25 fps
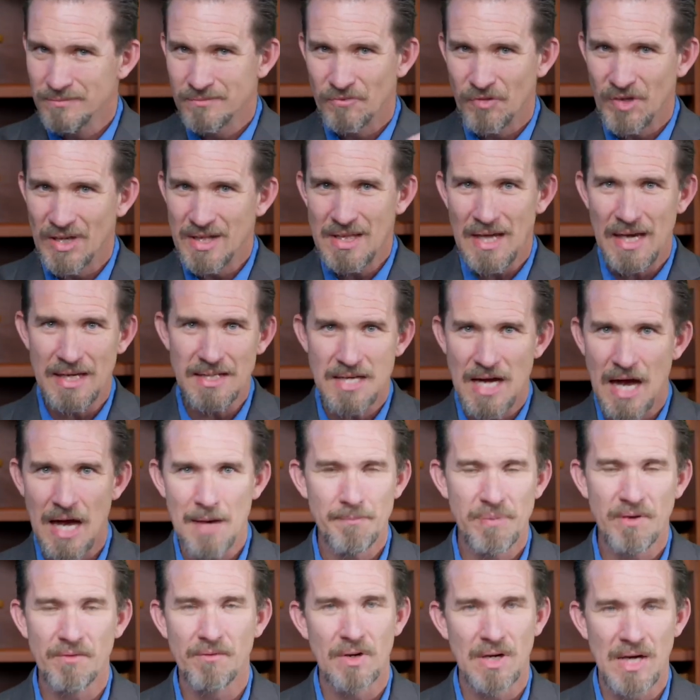Friend, that
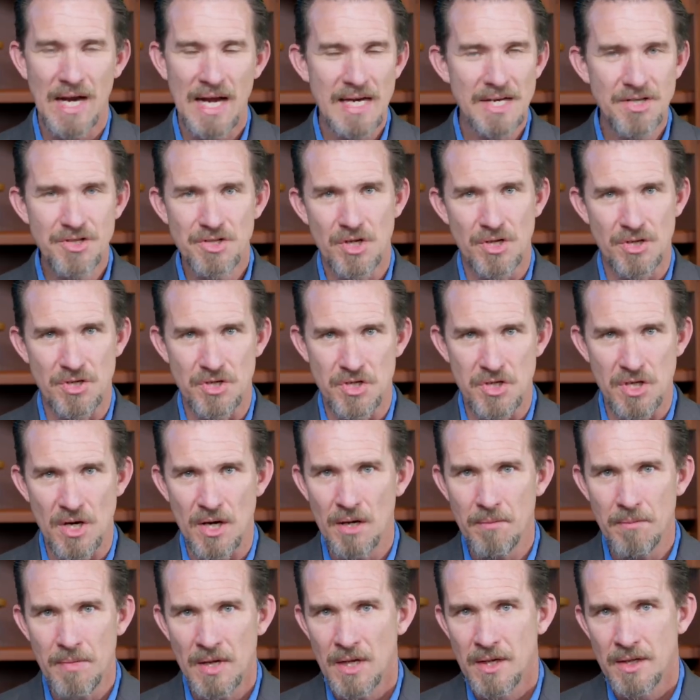type of
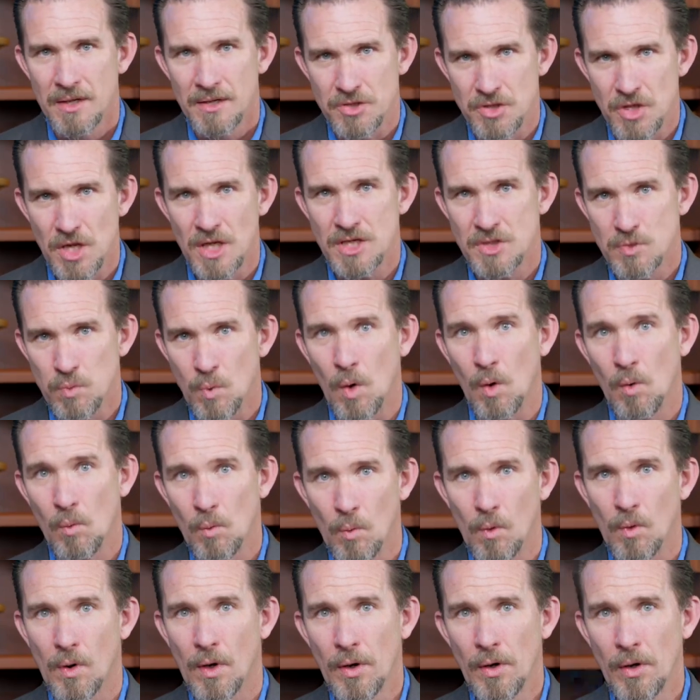relationship just
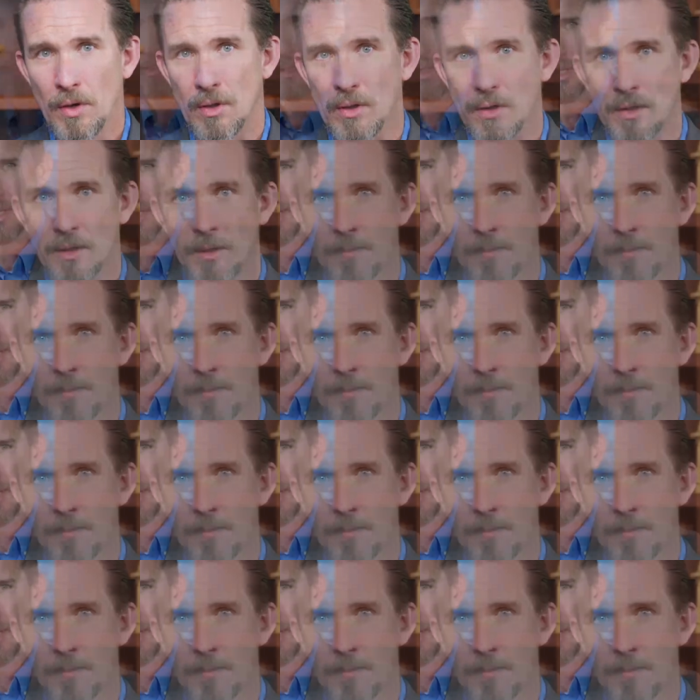won't work.